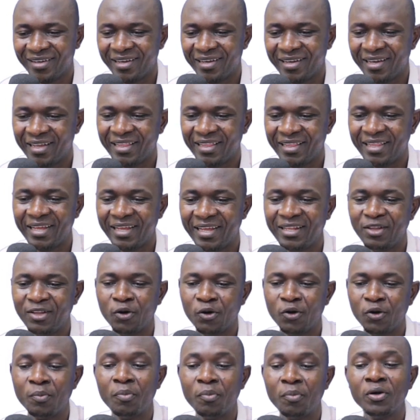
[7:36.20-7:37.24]
And then the
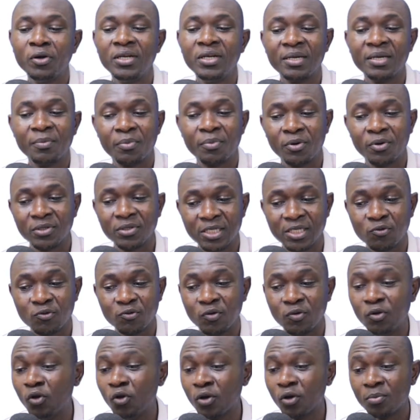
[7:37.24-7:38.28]
onboarding process
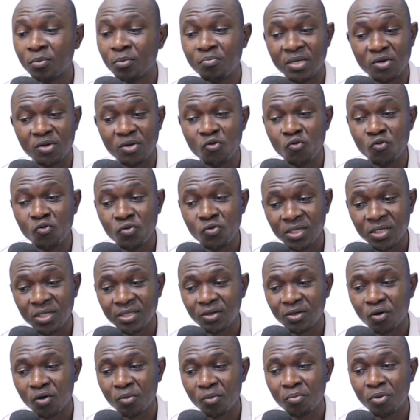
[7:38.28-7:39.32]
will not be good.
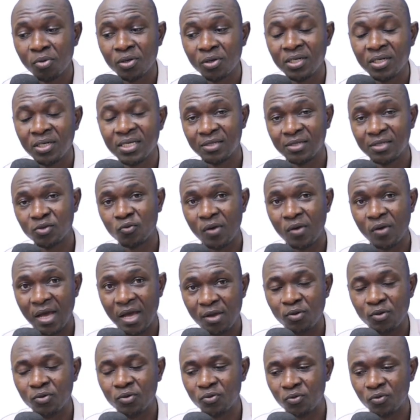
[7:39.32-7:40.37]
Onboarding is where
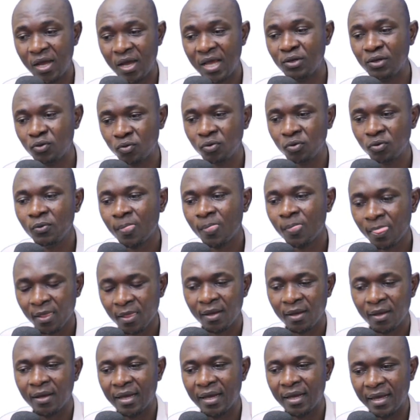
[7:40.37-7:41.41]
you try to
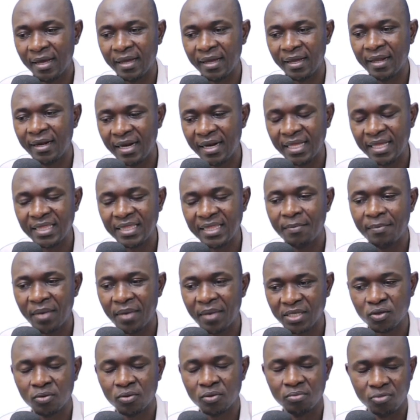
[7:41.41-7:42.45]
let the
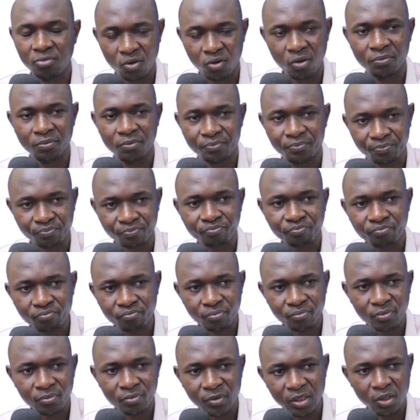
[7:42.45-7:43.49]
person,
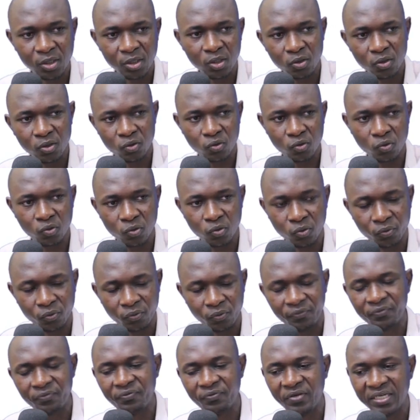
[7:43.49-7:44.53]
to
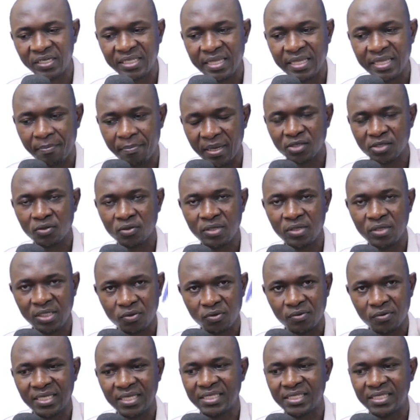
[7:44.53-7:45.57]
fit the person into
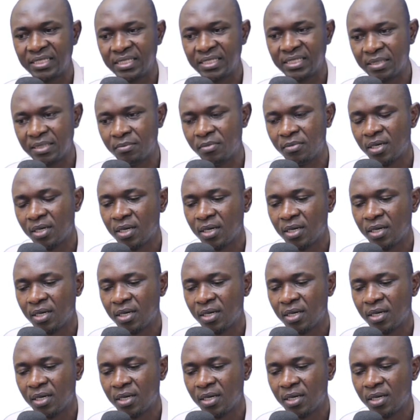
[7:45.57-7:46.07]
the system,